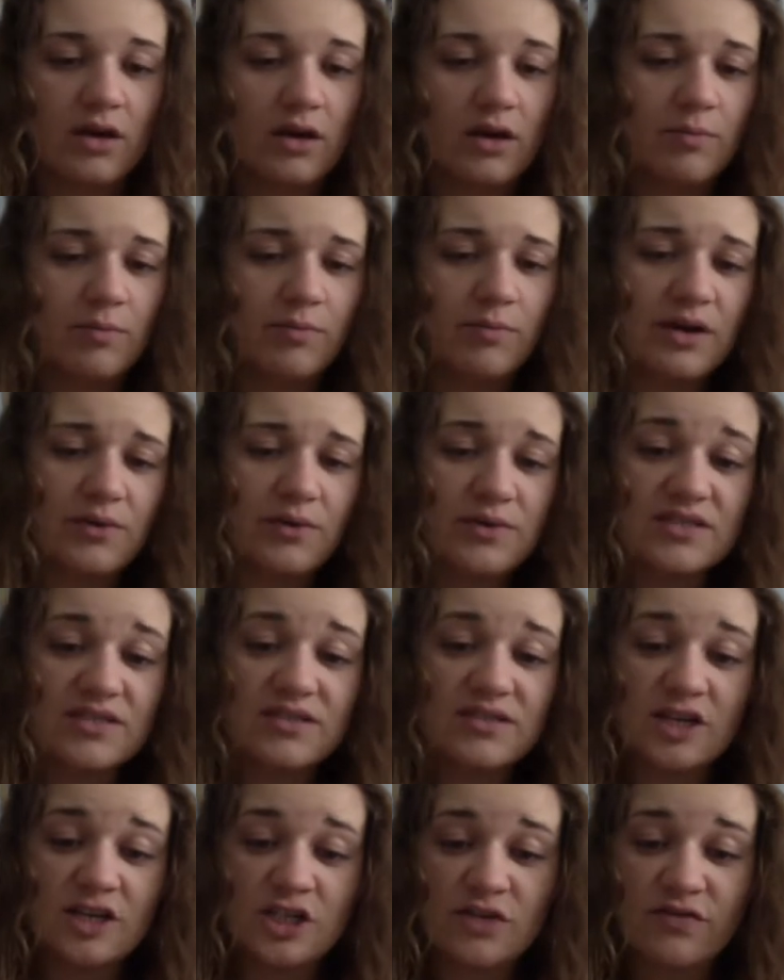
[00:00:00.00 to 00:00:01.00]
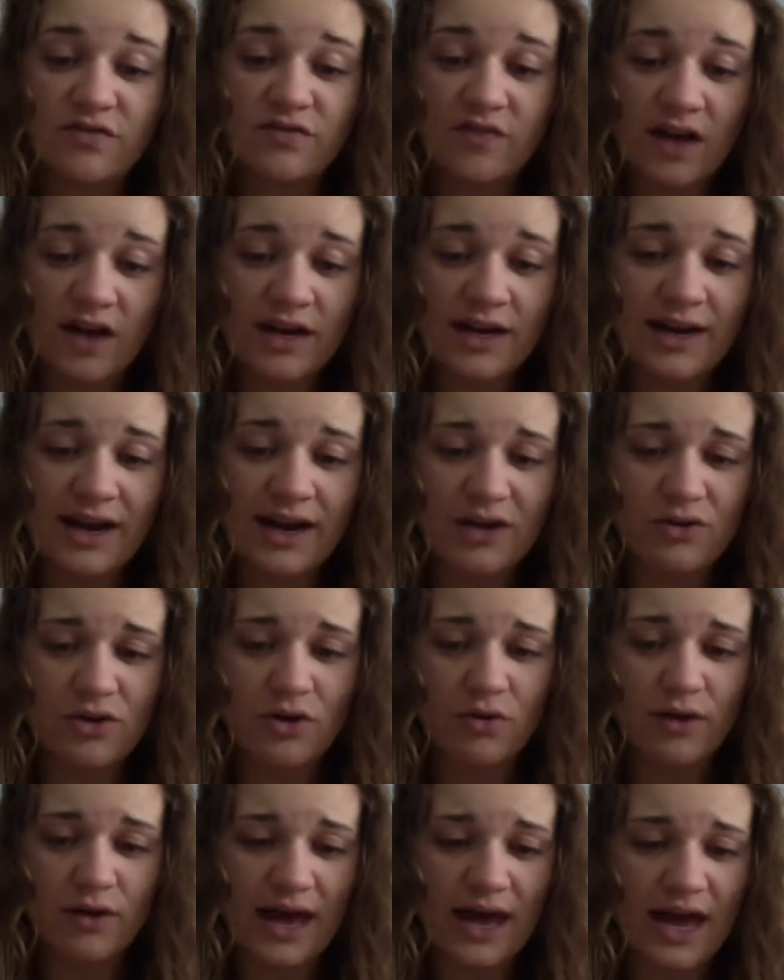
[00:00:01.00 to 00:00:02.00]
"But it was such fun, and now you
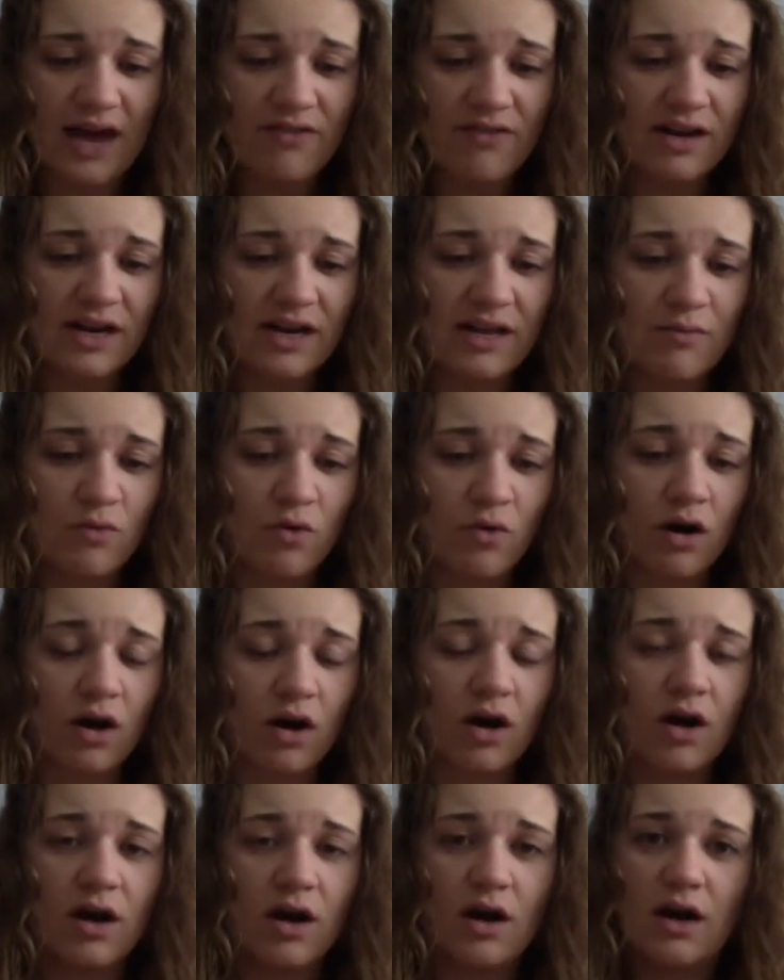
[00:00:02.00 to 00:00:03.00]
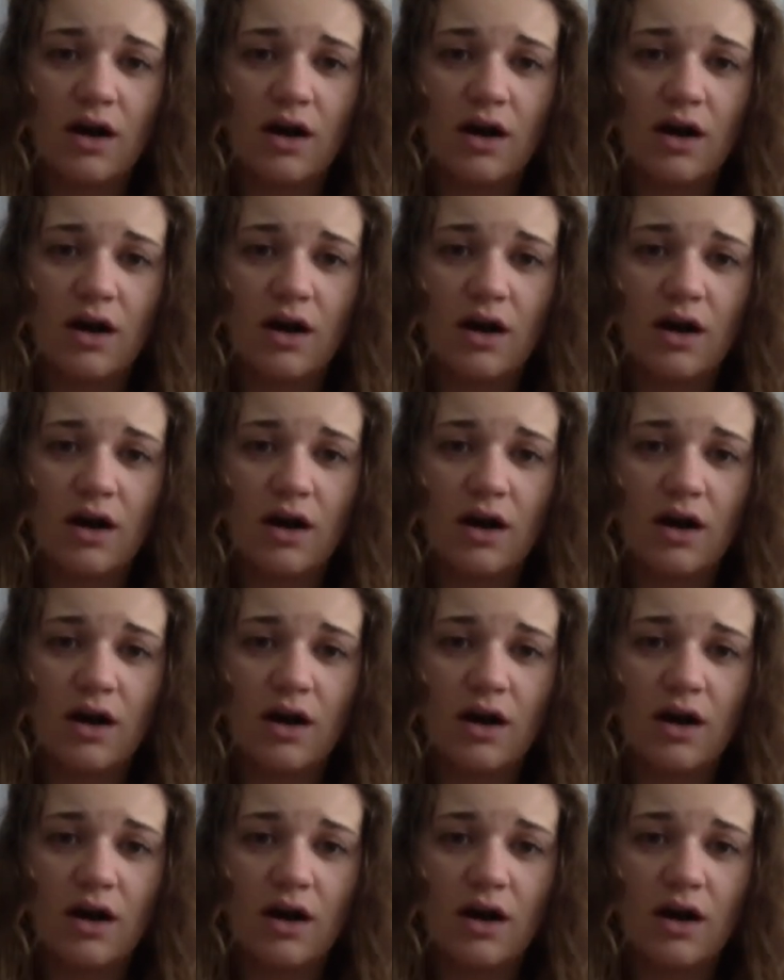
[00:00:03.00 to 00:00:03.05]
don't have it anymore.